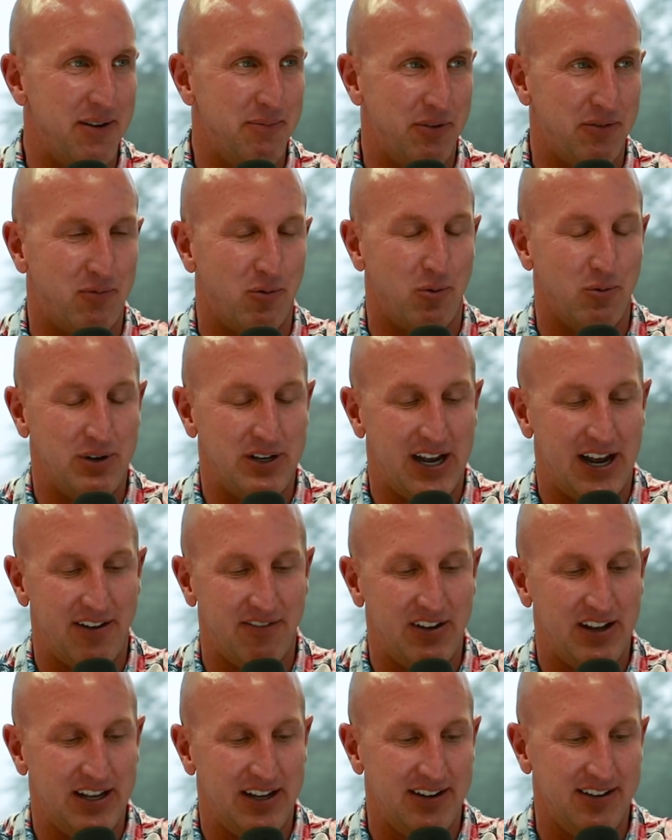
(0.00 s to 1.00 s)
before we
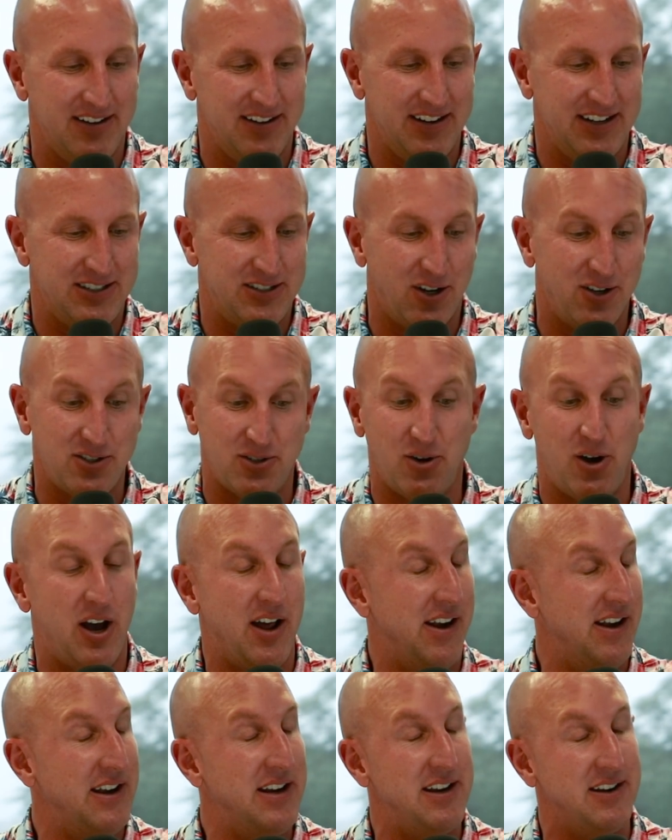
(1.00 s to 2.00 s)
dive in, it's also
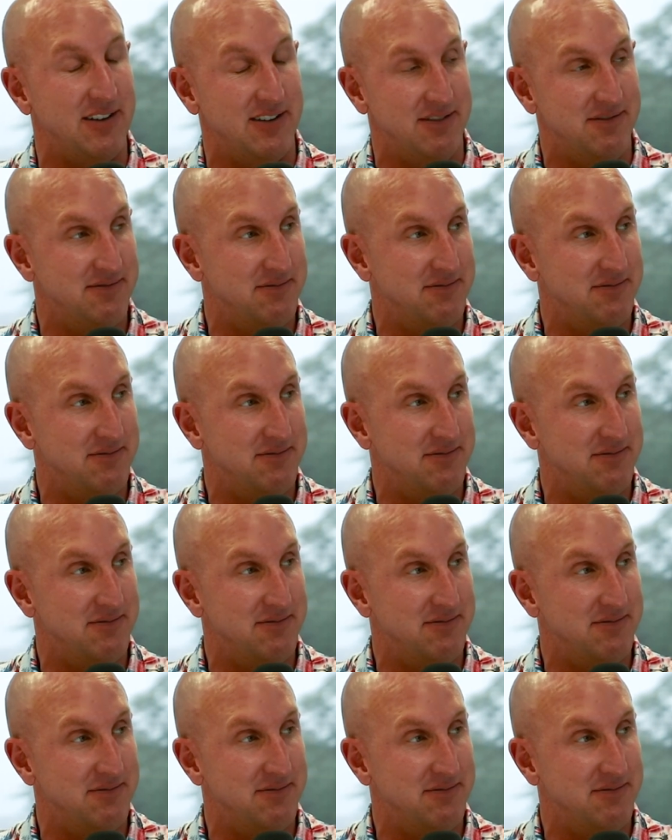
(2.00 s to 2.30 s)
hot in here.